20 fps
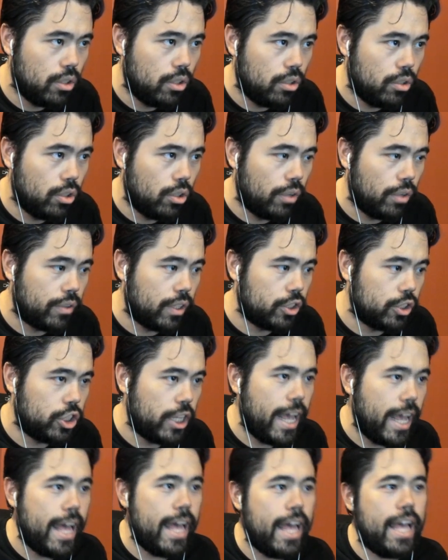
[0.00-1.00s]
Or no, I've got
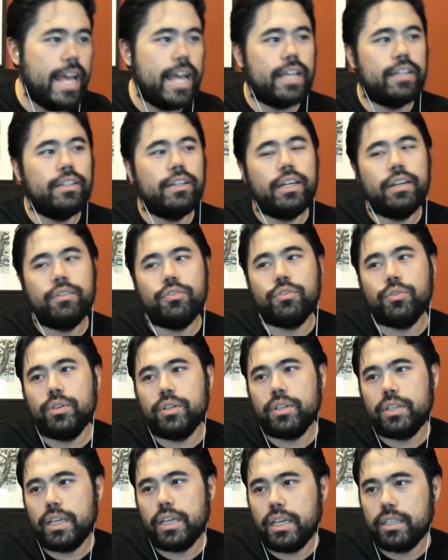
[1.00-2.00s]
check. Knight f3
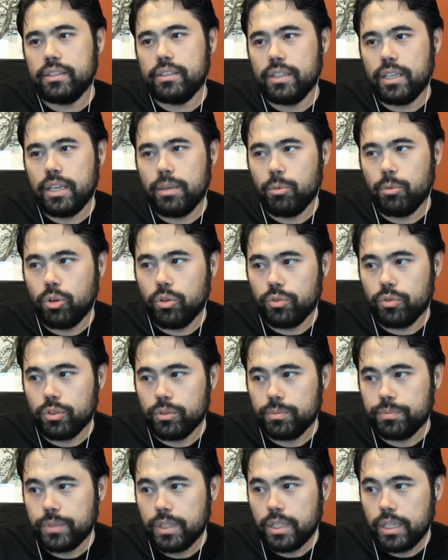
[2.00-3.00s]
and takes, and game
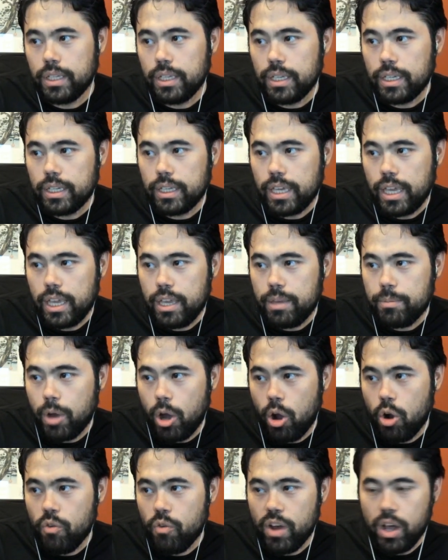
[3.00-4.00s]
over. Game
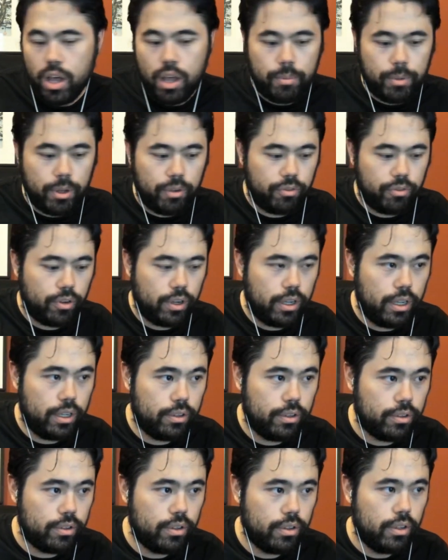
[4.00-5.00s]
over, my
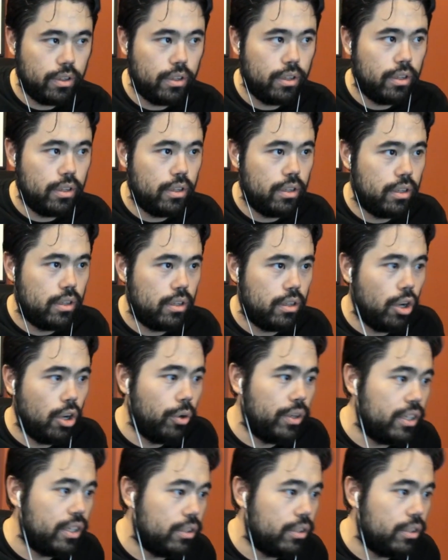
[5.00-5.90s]
friend. Oh, he